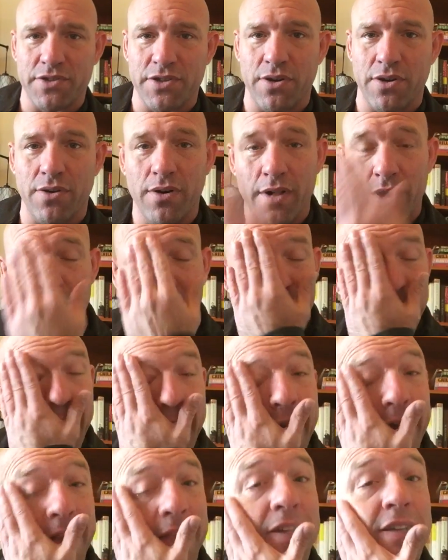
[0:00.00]
So
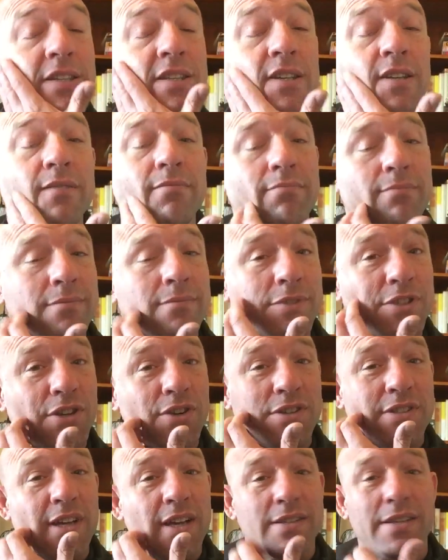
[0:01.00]
listen,
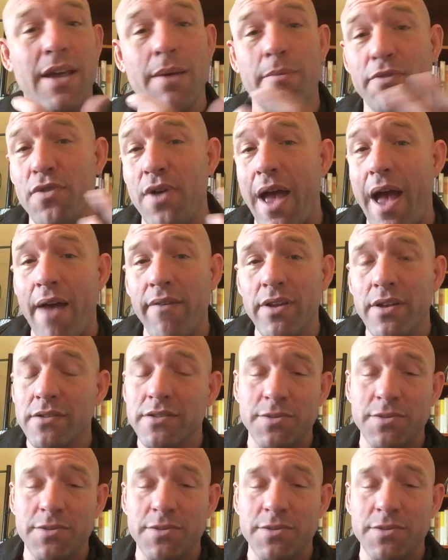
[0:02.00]
SiriusXM, if you have it,